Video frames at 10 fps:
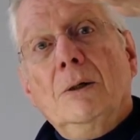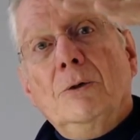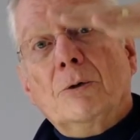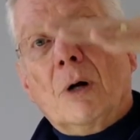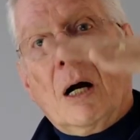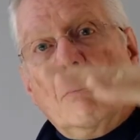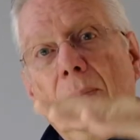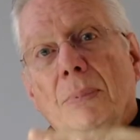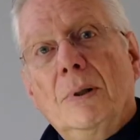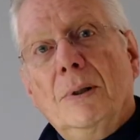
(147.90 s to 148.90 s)
Drop
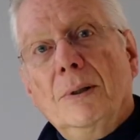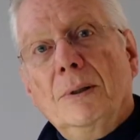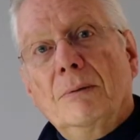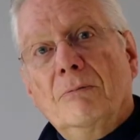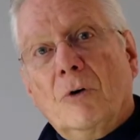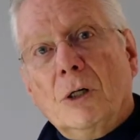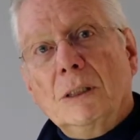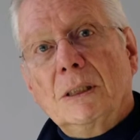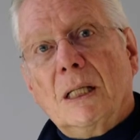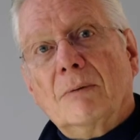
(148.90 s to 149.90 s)
the
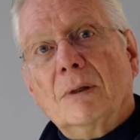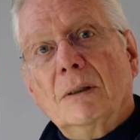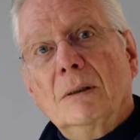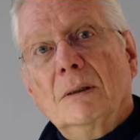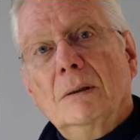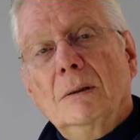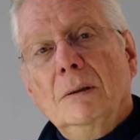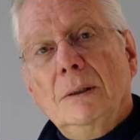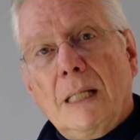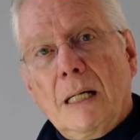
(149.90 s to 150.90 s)
voice level
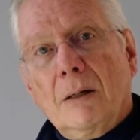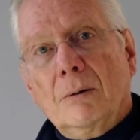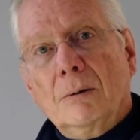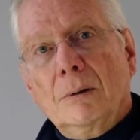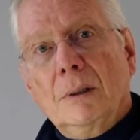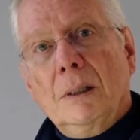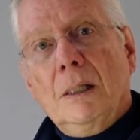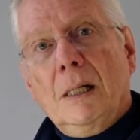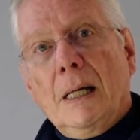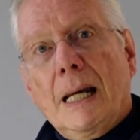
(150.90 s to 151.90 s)
down,
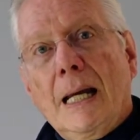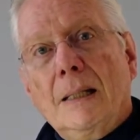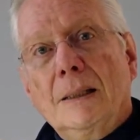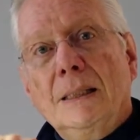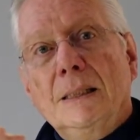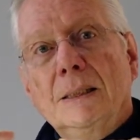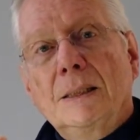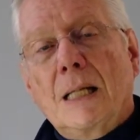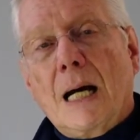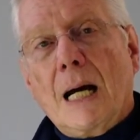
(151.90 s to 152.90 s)
and the
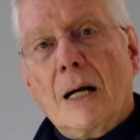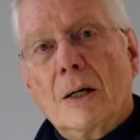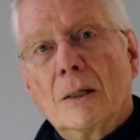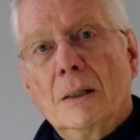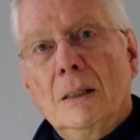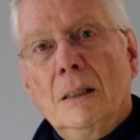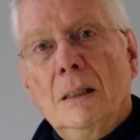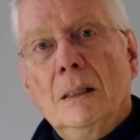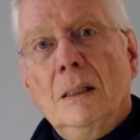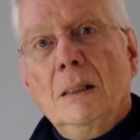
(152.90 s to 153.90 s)
entire
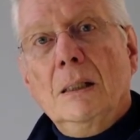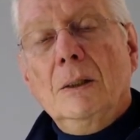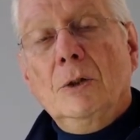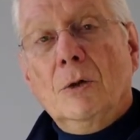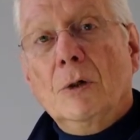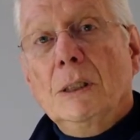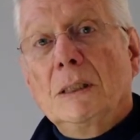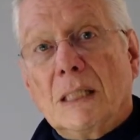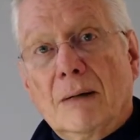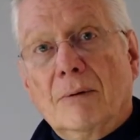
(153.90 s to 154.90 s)

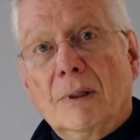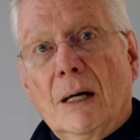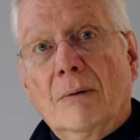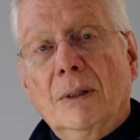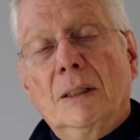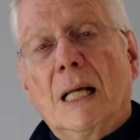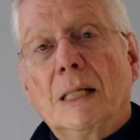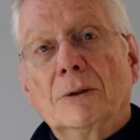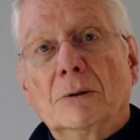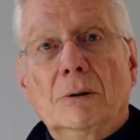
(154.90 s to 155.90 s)
noise level of the
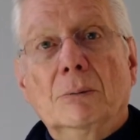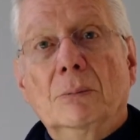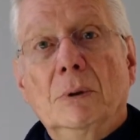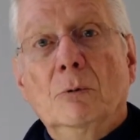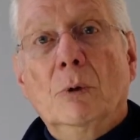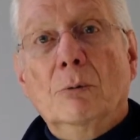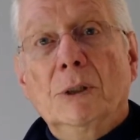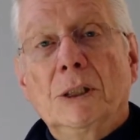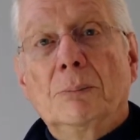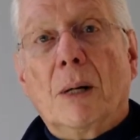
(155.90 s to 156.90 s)
classroom will
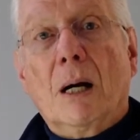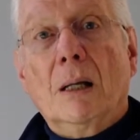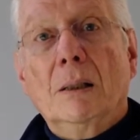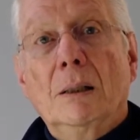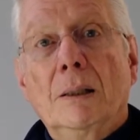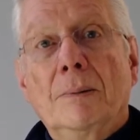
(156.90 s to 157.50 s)
respond,